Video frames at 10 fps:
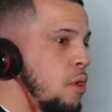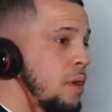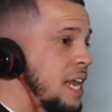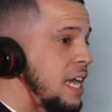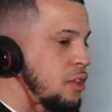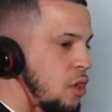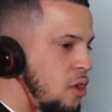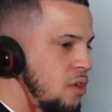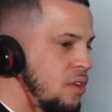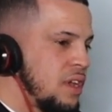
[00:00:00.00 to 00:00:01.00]
bro.
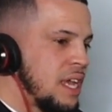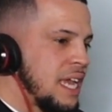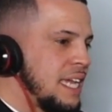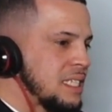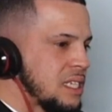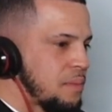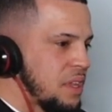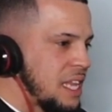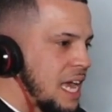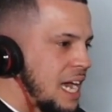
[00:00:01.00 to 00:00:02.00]
Reggaeton is
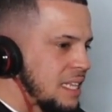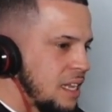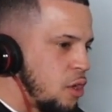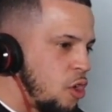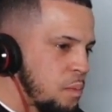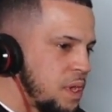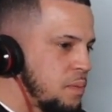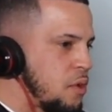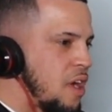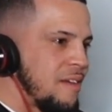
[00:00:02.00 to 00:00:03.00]
something that I think old
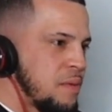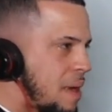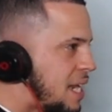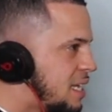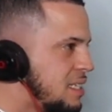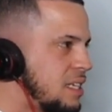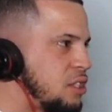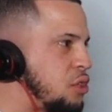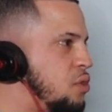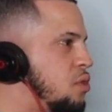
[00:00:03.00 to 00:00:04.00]
people, everybody's
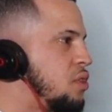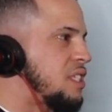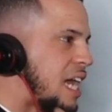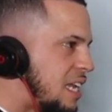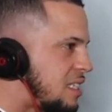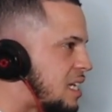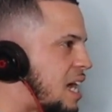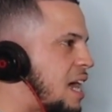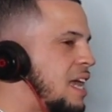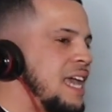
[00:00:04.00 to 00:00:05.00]
into,
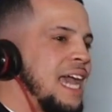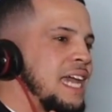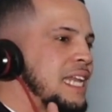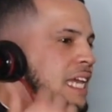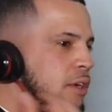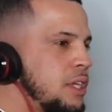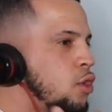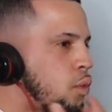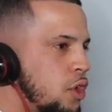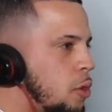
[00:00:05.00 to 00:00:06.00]
salsa, and hearing
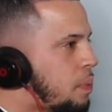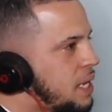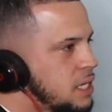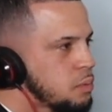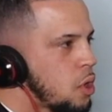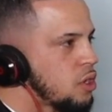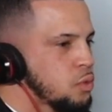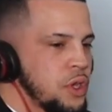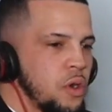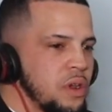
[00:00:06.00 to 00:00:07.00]
the real opinions, bro.
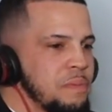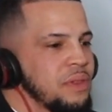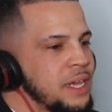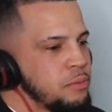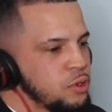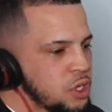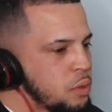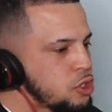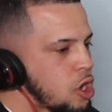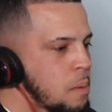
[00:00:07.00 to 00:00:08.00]
Because we don't only play music,
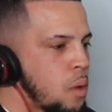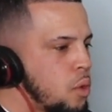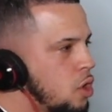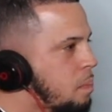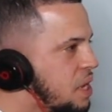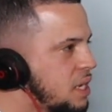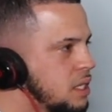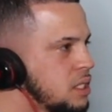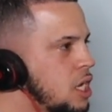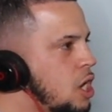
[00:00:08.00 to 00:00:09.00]
we talk about real
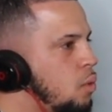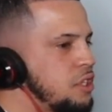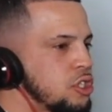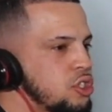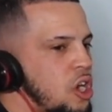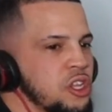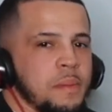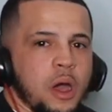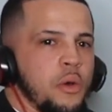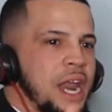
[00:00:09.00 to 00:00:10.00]
opinions. We just talked
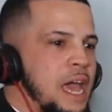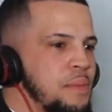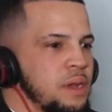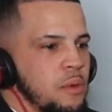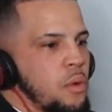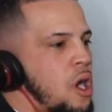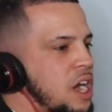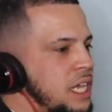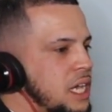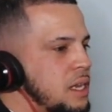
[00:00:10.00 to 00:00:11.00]
about what happened in
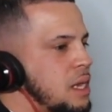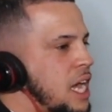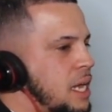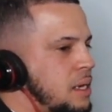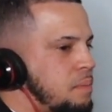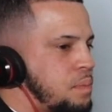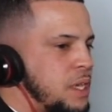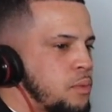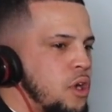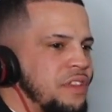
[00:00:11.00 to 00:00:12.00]
Milwaukee, and
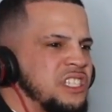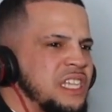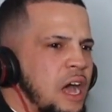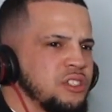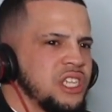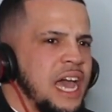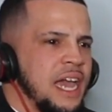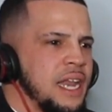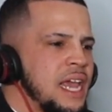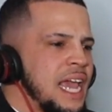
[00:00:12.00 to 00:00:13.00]
people in the South
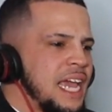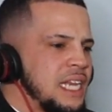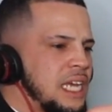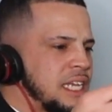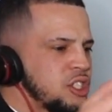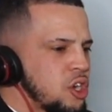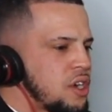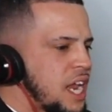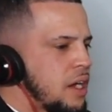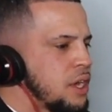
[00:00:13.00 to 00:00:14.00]
Side in a
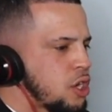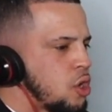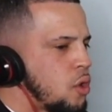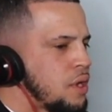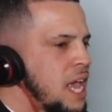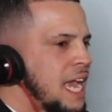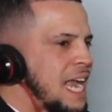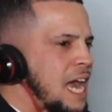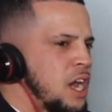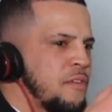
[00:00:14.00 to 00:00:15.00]
certain area code
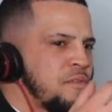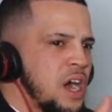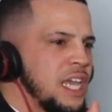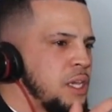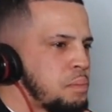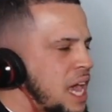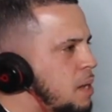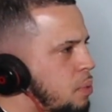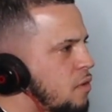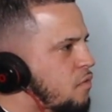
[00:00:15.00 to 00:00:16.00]
got a fucking
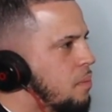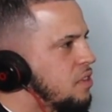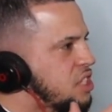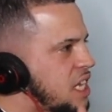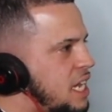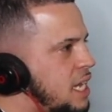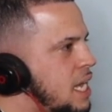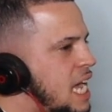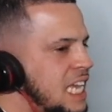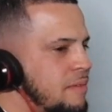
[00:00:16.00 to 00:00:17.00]
paper from the
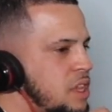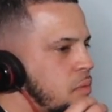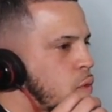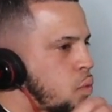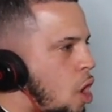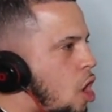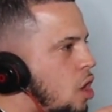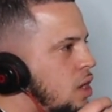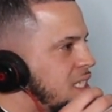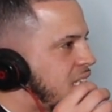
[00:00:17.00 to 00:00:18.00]
city giving them the
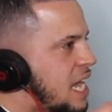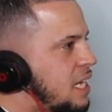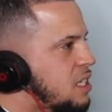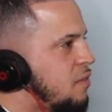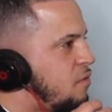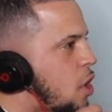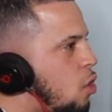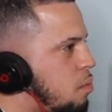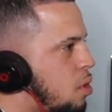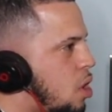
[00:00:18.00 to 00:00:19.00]
wrong date to
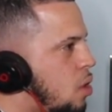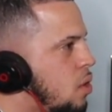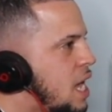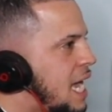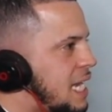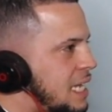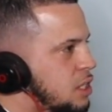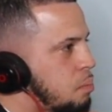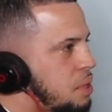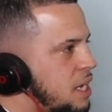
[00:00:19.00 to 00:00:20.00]
vote, bro. And that's
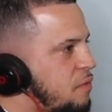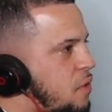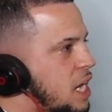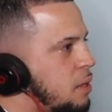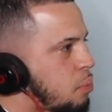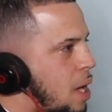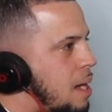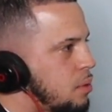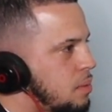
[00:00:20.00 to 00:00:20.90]
a big fucking problem.